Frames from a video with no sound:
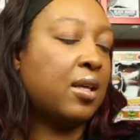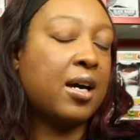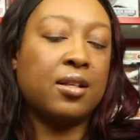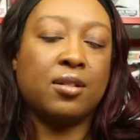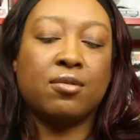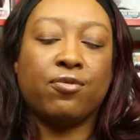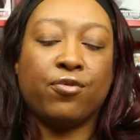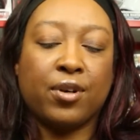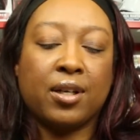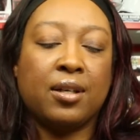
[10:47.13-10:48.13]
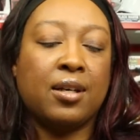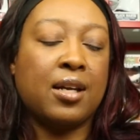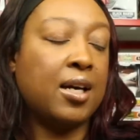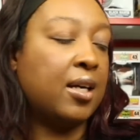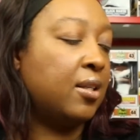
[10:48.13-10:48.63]
That is freaking
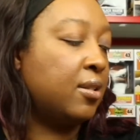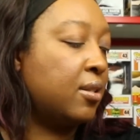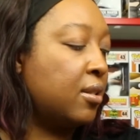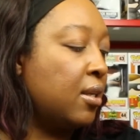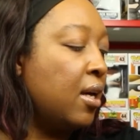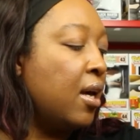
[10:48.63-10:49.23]
nice.